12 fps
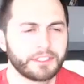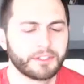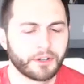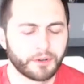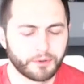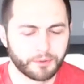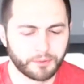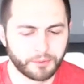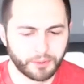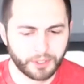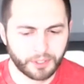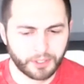know
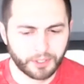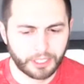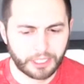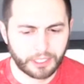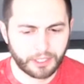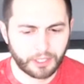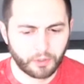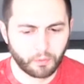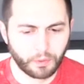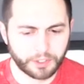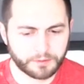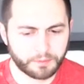
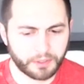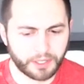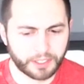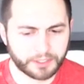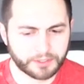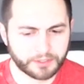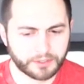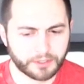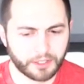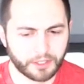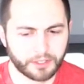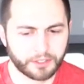which products
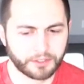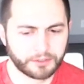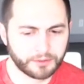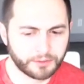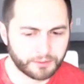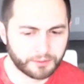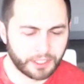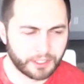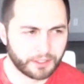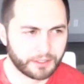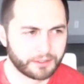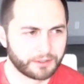are going to do
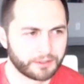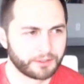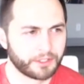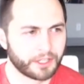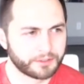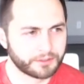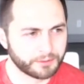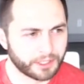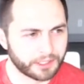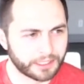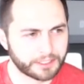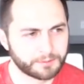well or not do well,
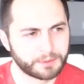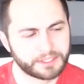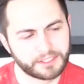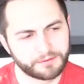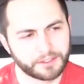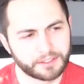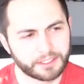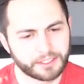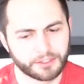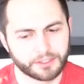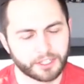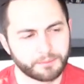like specifically? Because
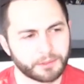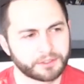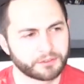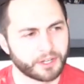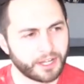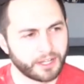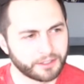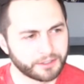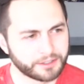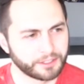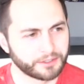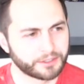you're talking about
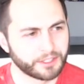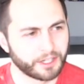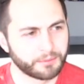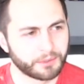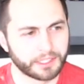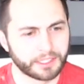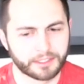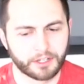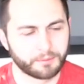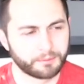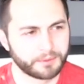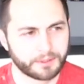trials and you're talking about like
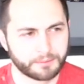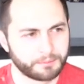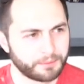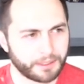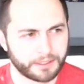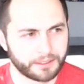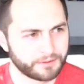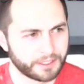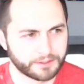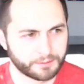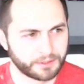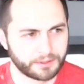
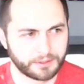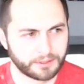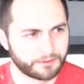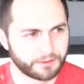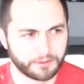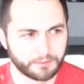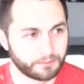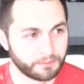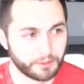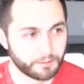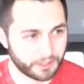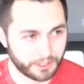competitiveness between different
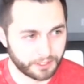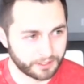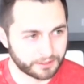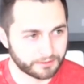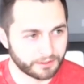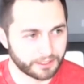new products, right?